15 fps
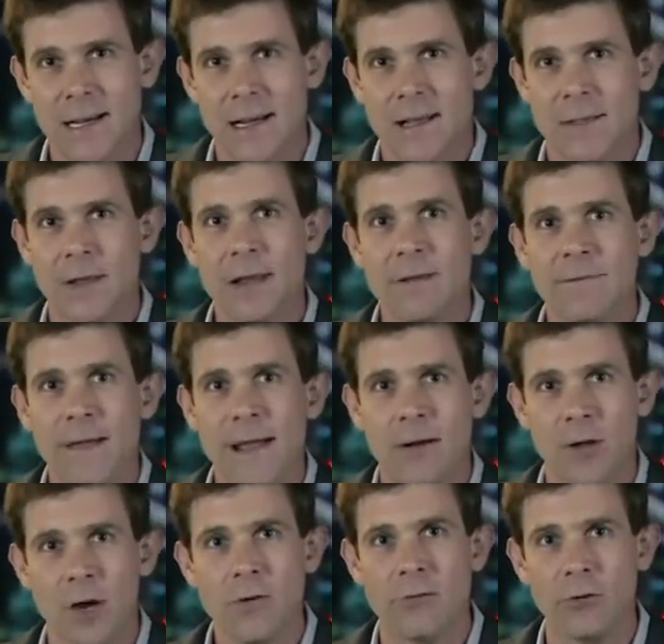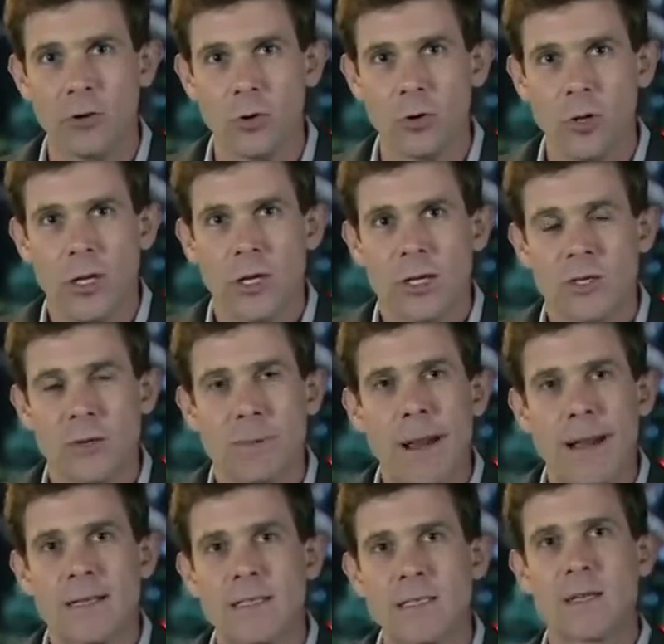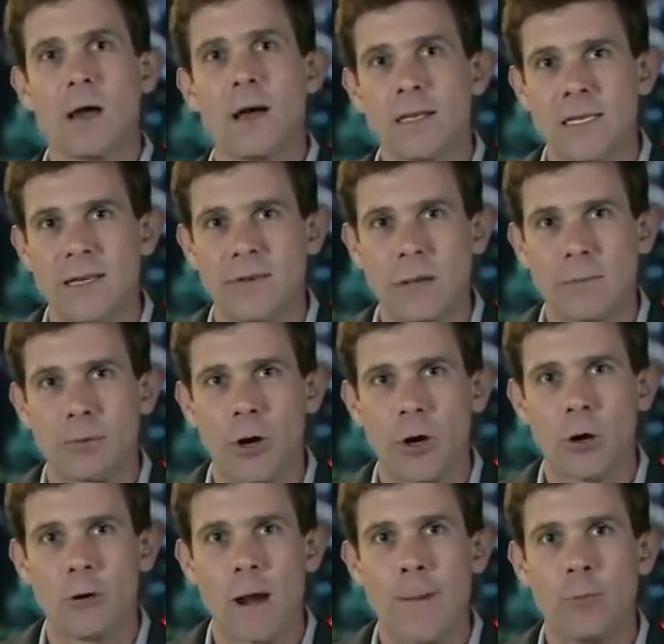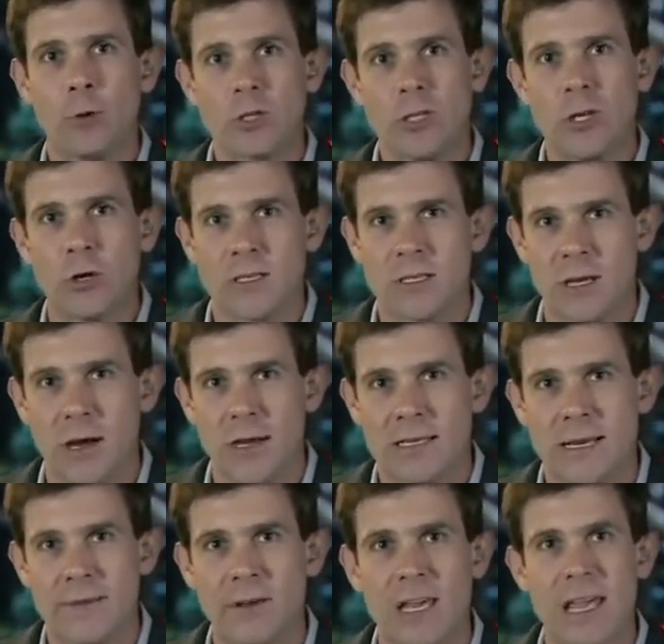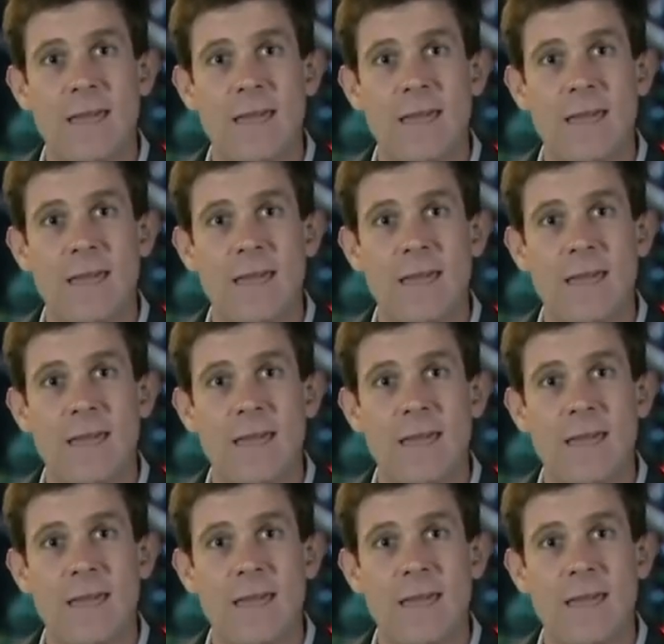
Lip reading: that it found overall Japan's scientific programme was not scientific.